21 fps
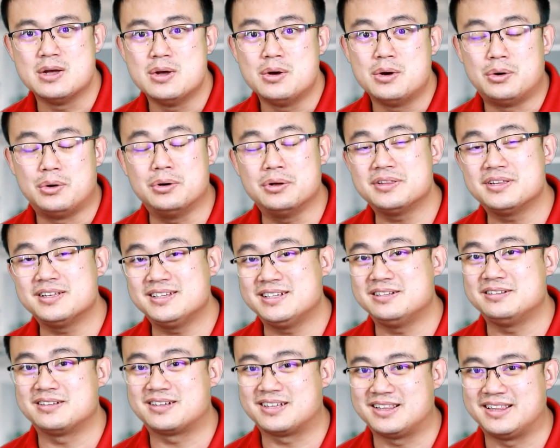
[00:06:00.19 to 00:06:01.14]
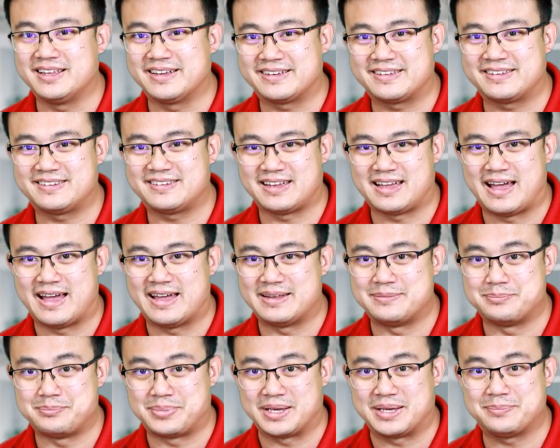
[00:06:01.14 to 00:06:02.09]
All the little clicks
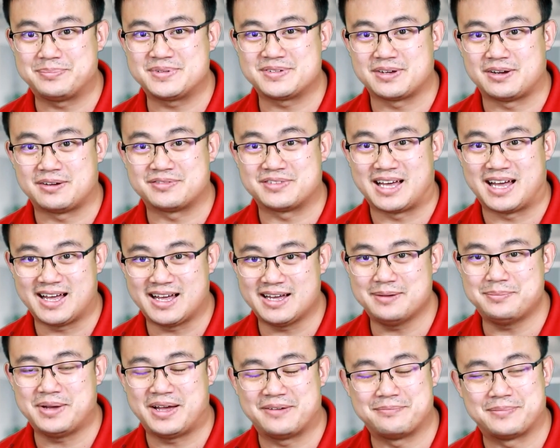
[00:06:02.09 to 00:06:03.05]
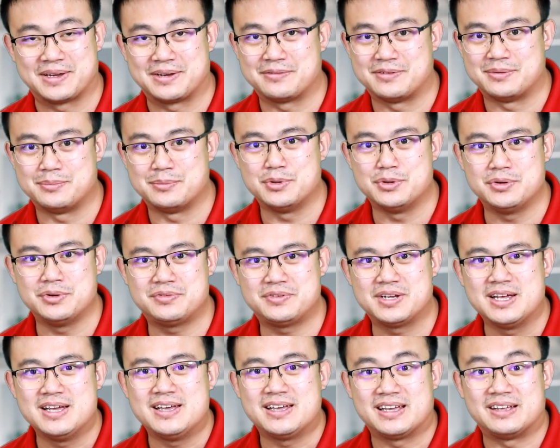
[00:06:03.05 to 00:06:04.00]
and beeps of the hub have been removed
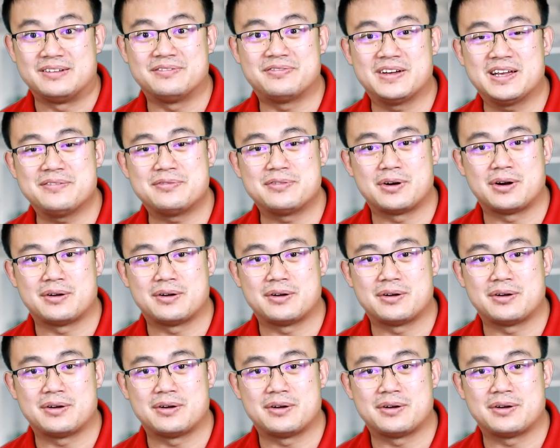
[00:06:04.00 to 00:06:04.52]
in favor of a